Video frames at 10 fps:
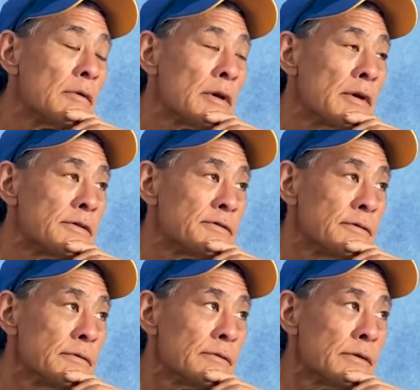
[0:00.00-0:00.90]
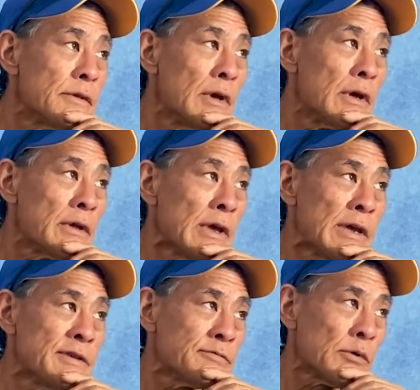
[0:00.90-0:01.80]
because the
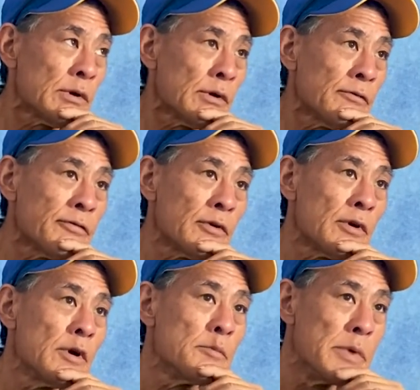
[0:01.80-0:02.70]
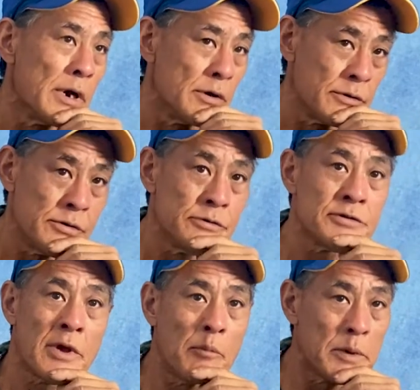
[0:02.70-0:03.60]
caseworker for Abode, who's
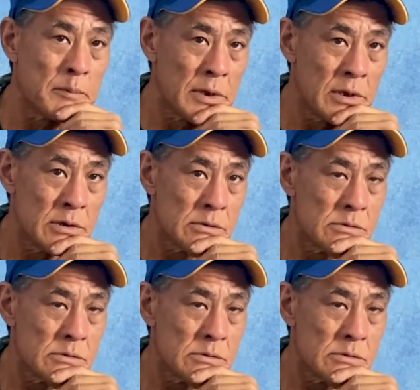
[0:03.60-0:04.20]
helping me